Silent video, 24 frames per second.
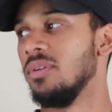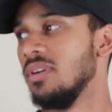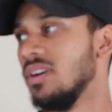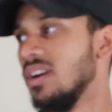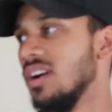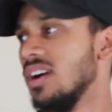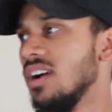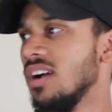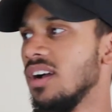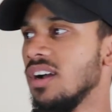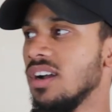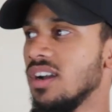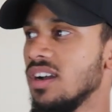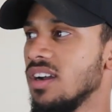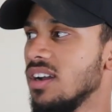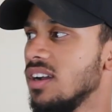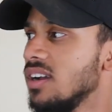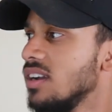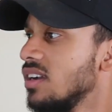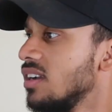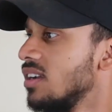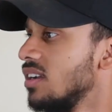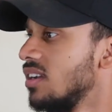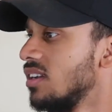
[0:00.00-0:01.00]

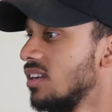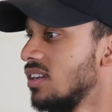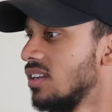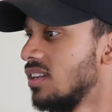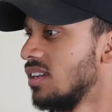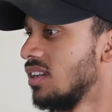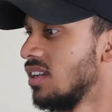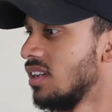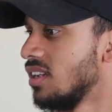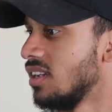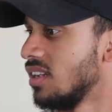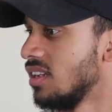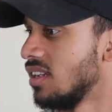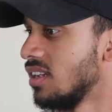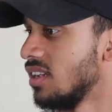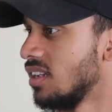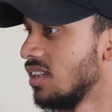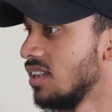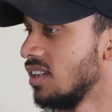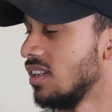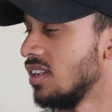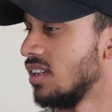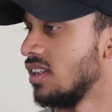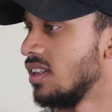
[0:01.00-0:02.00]

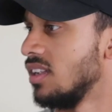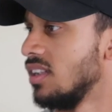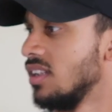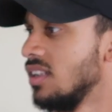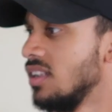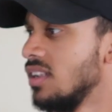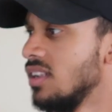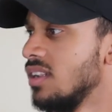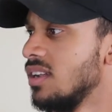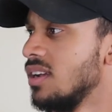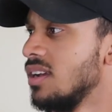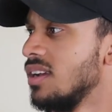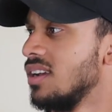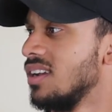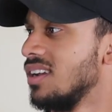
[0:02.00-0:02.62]
No words are spoken by the person on screen.